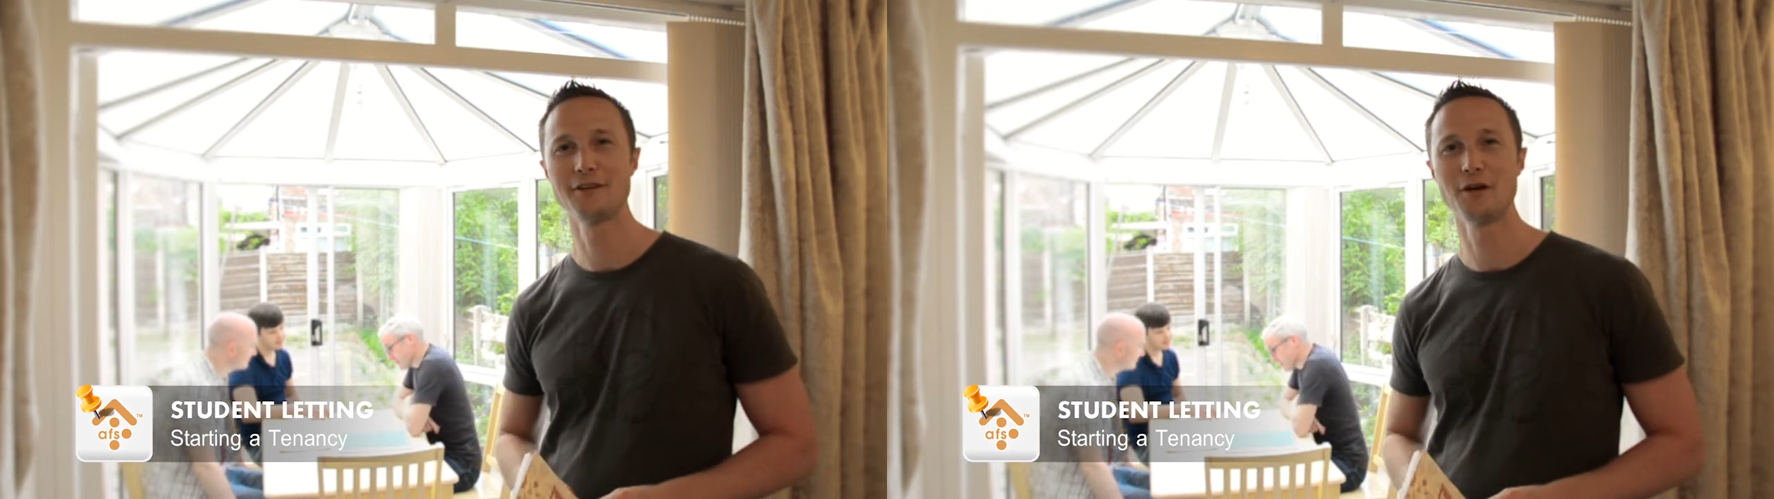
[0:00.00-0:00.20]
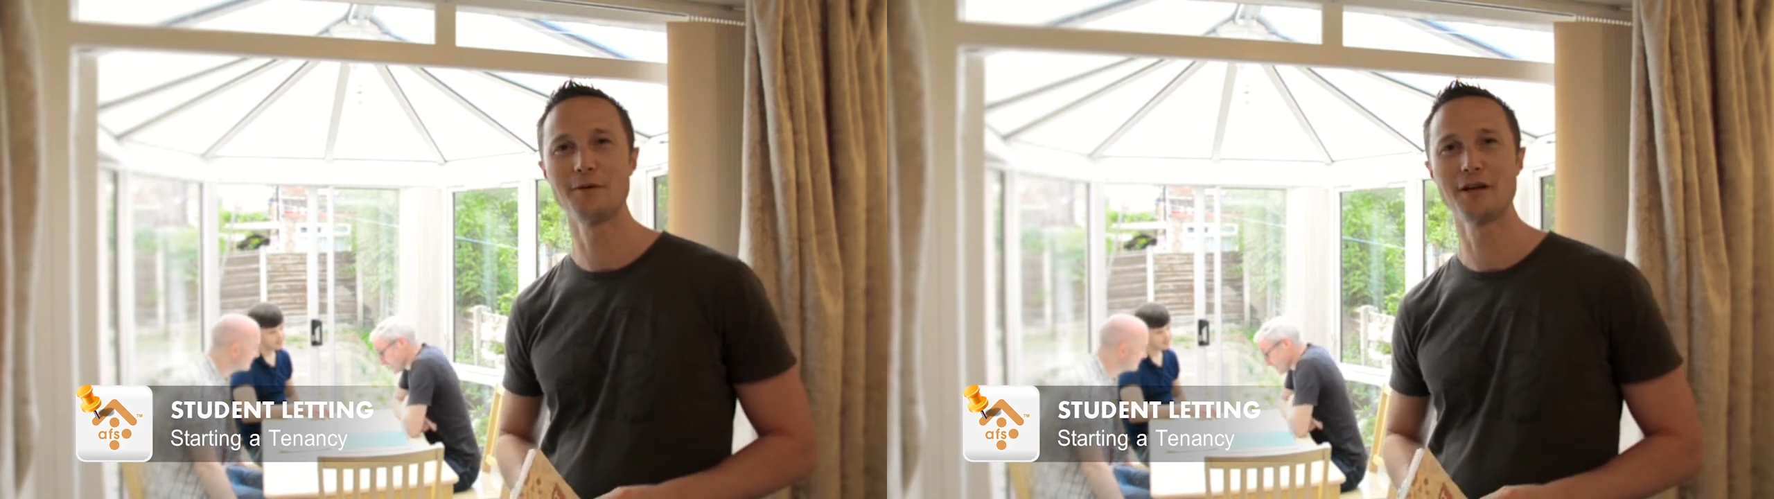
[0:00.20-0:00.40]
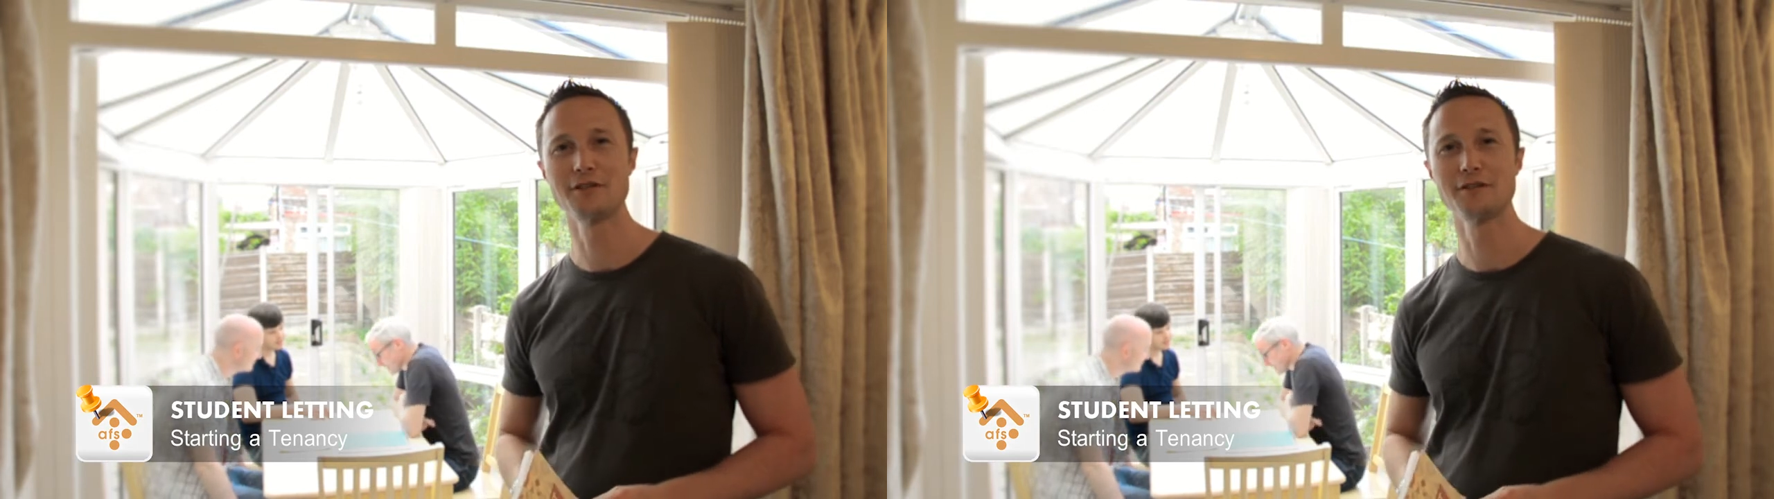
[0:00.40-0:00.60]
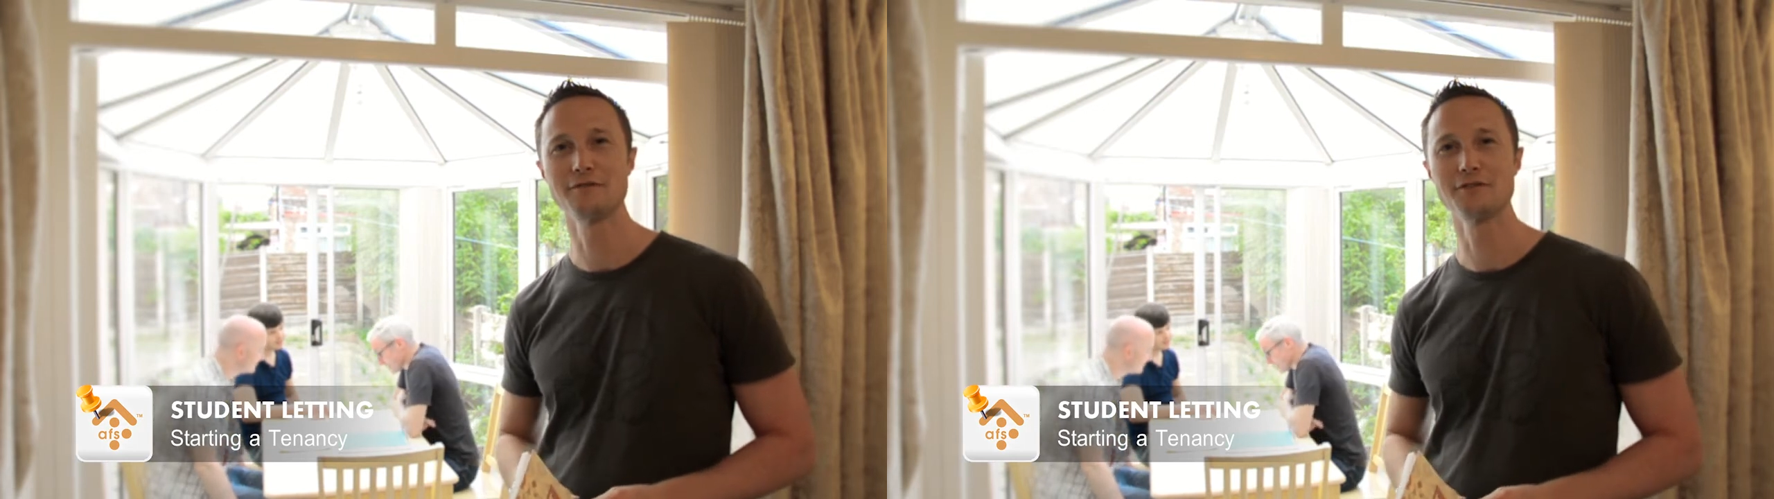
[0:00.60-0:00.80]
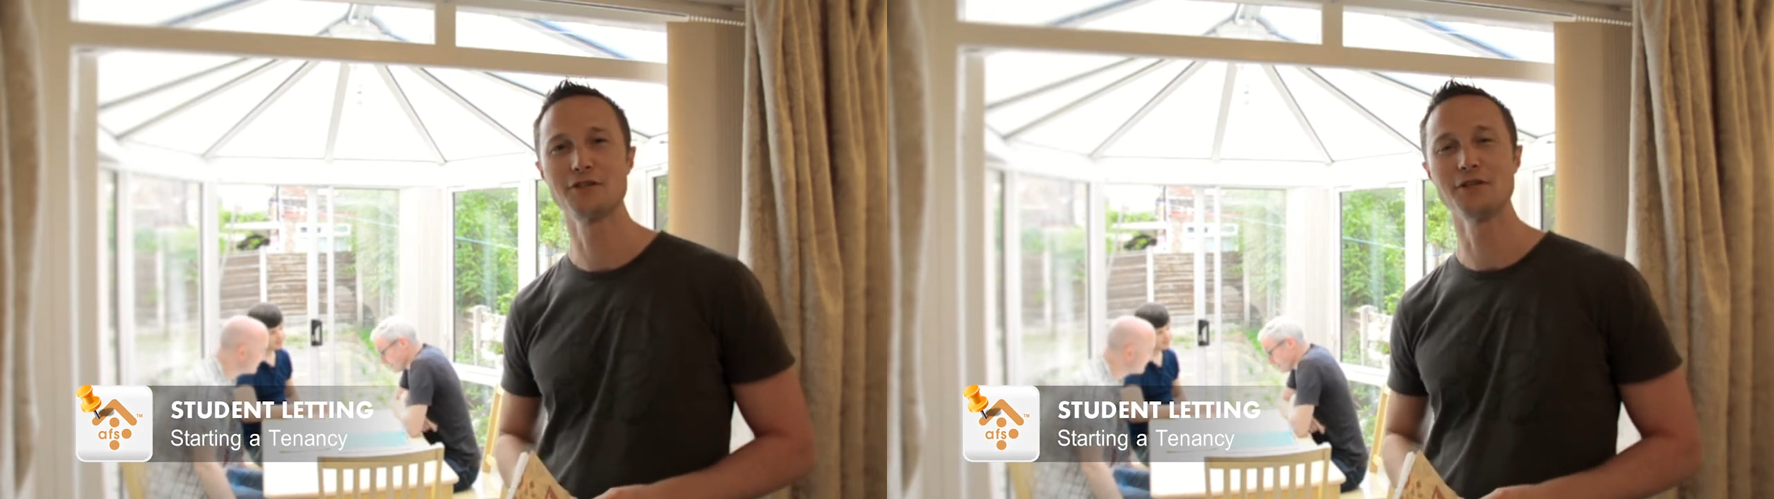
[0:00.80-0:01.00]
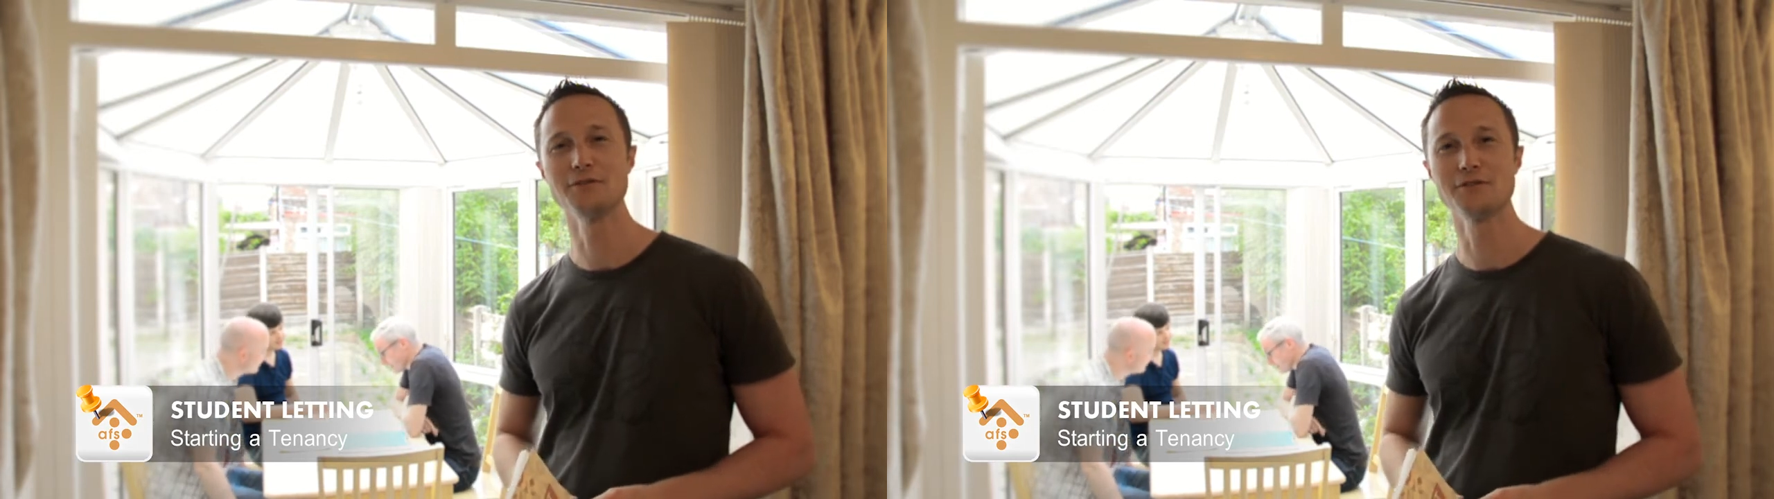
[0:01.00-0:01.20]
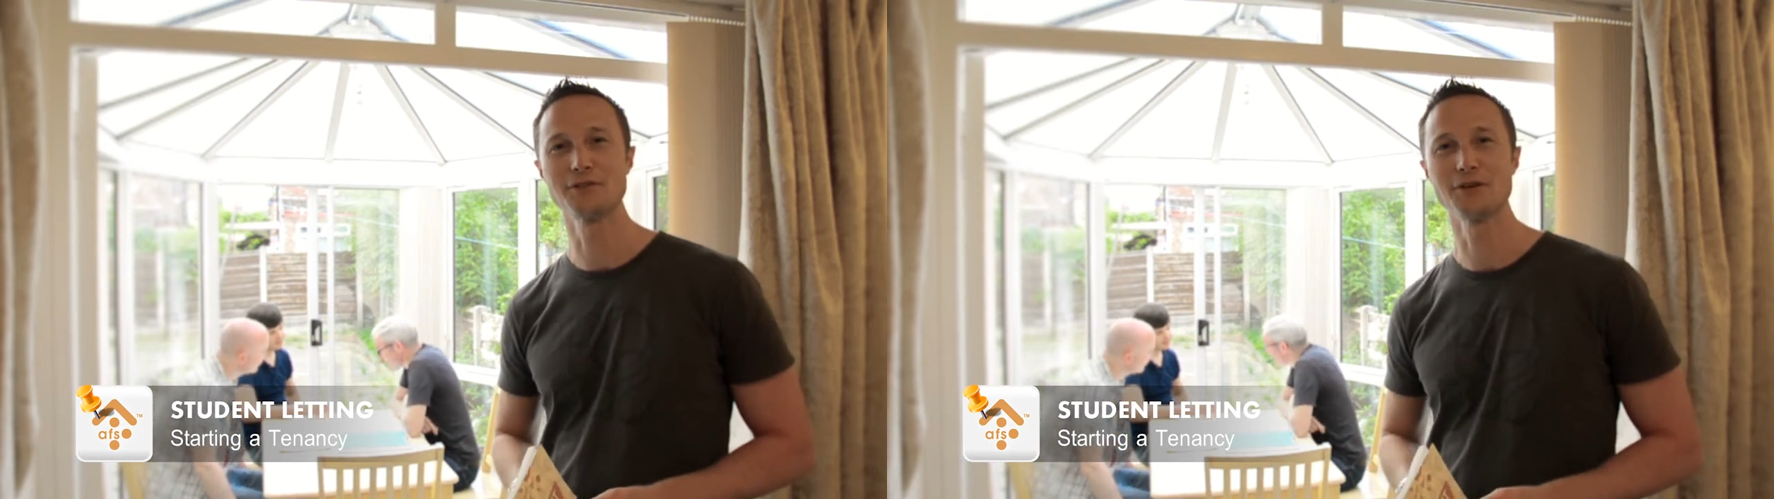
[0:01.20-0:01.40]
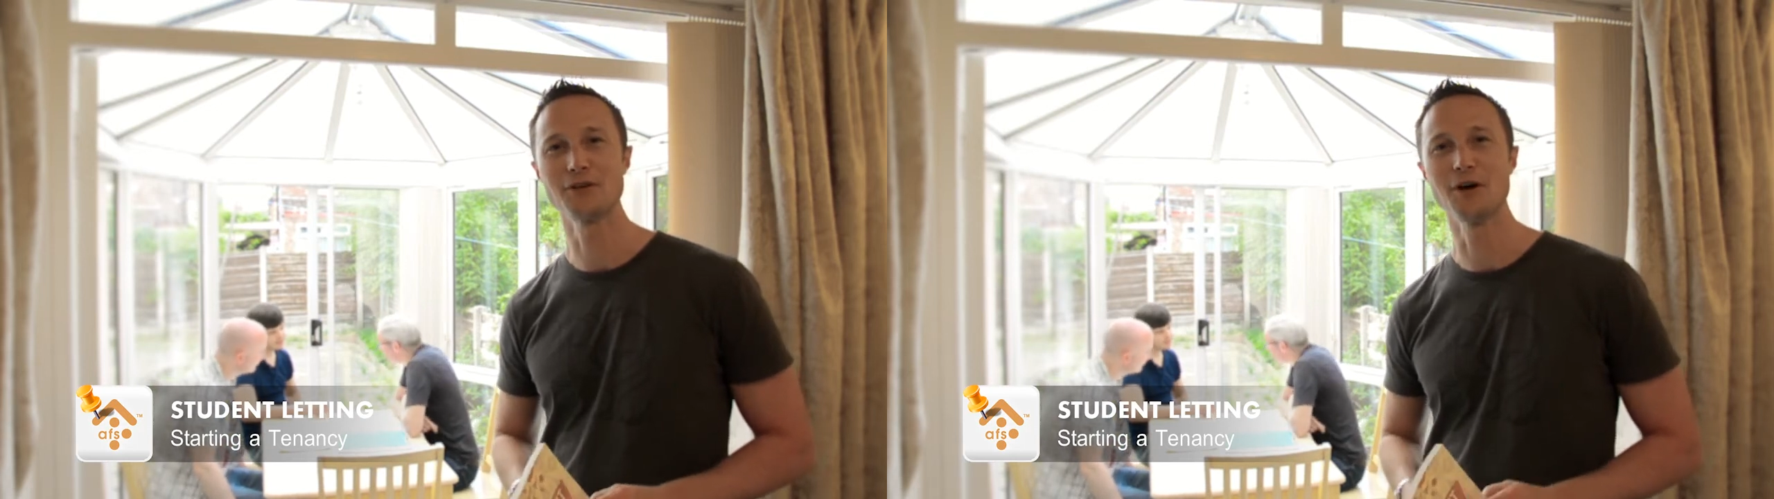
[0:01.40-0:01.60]
Accommodation for
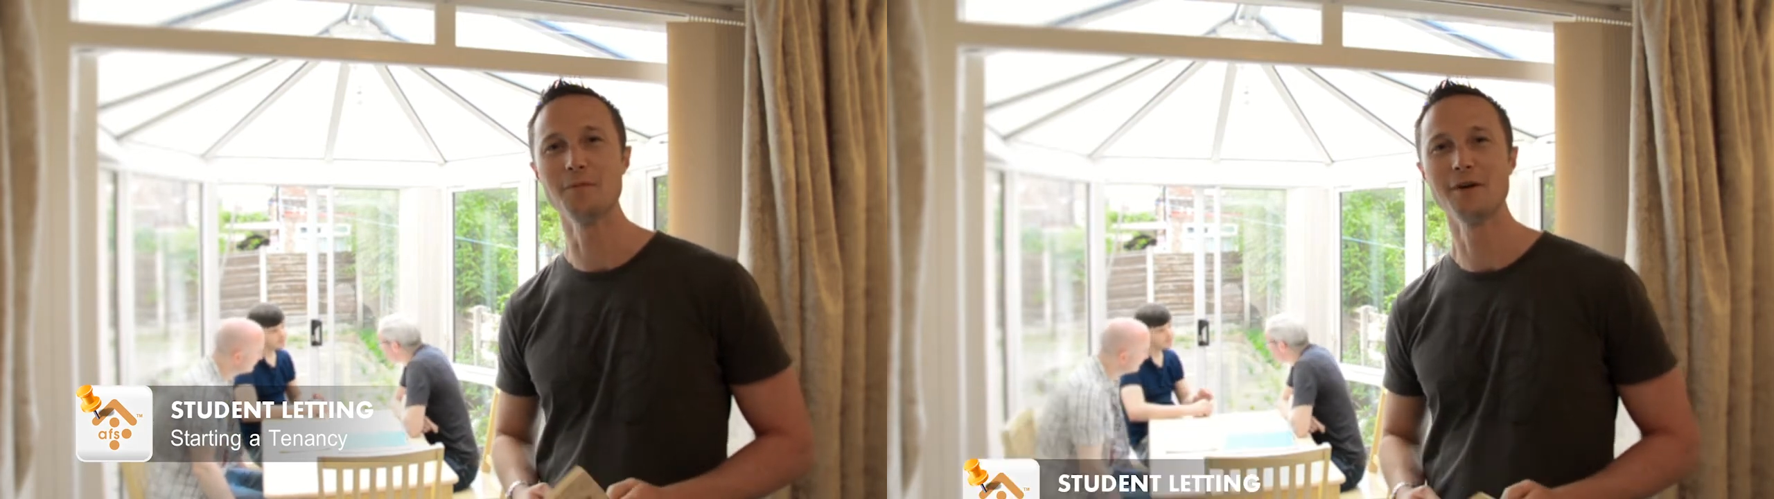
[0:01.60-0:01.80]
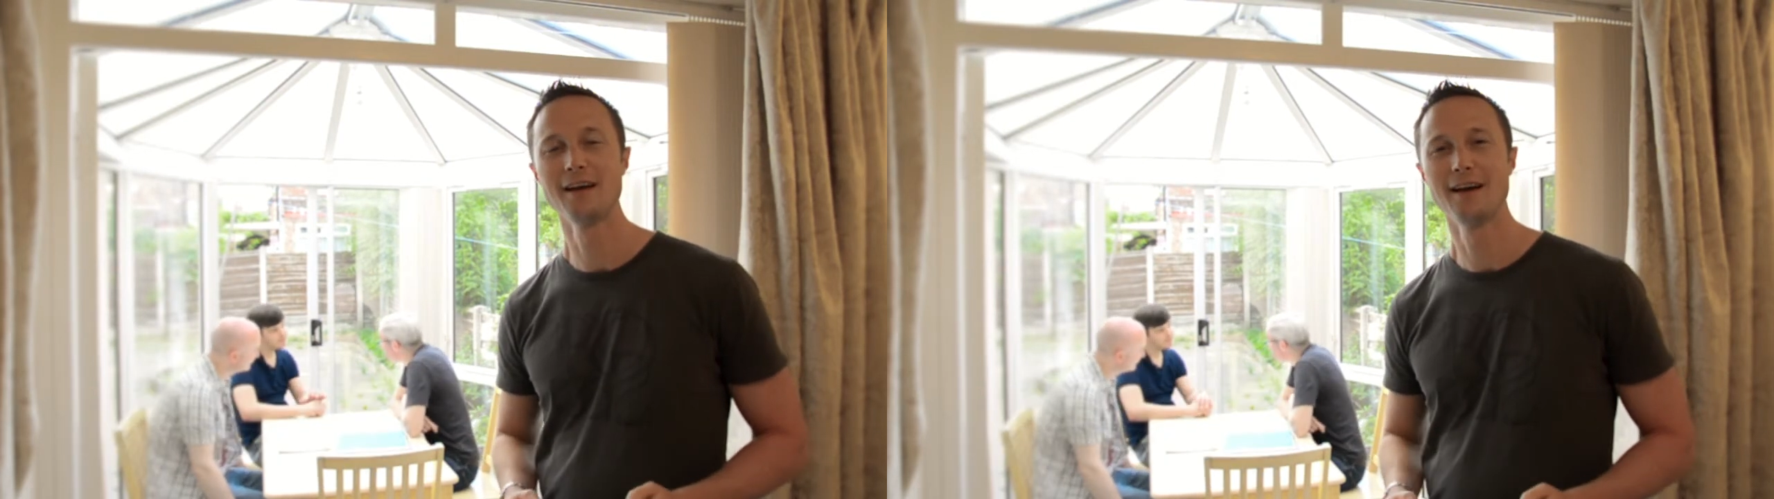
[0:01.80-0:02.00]
Students.com,